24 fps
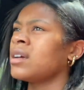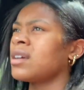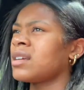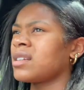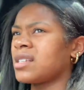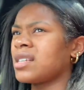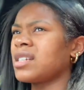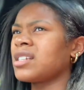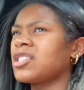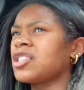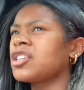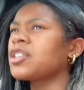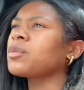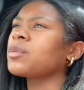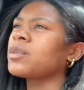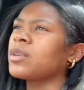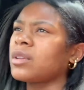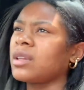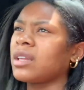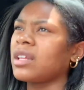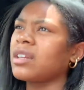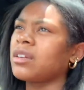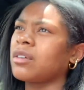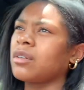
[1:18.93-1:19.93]
since you were
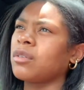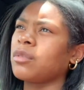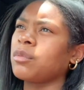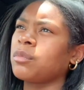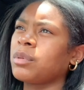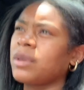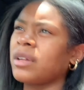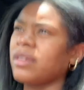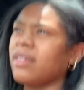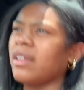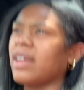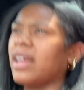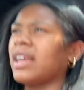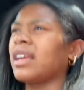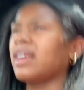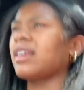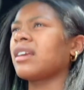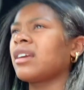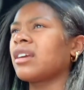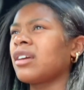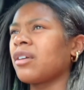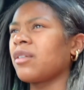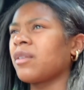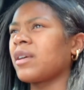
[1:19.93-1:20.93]
little, but like
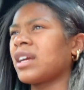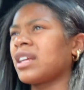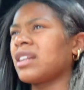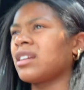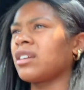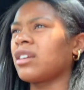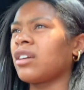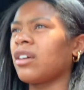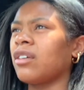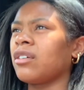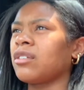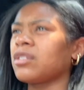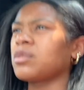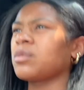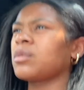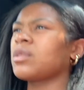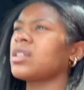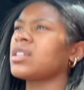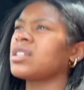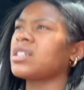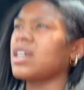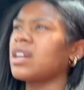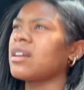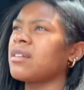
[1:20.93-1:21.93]
going into college with a
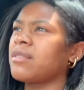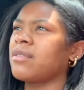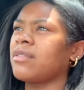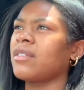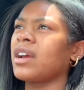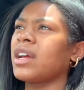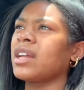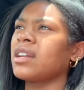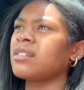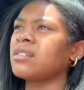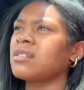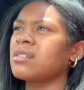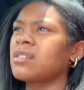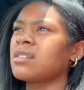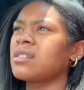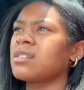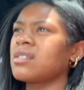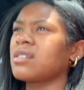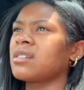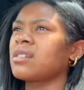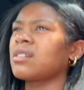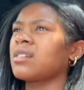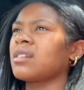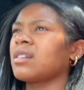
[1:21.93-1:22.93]
ton of friends,
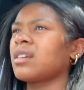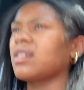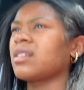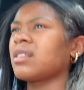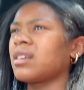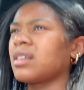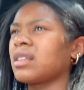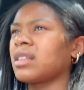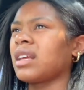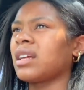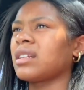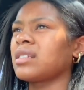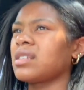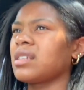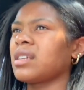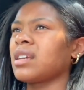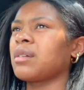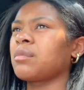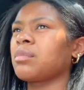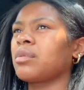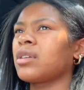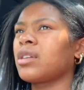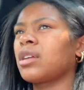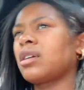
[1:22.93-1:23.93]
I think that's
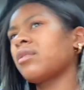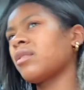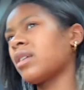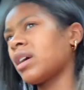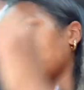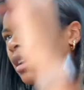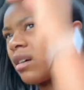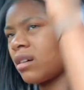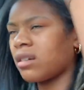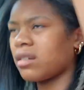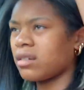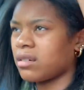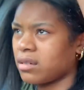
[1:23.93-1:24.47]
like pretty rare.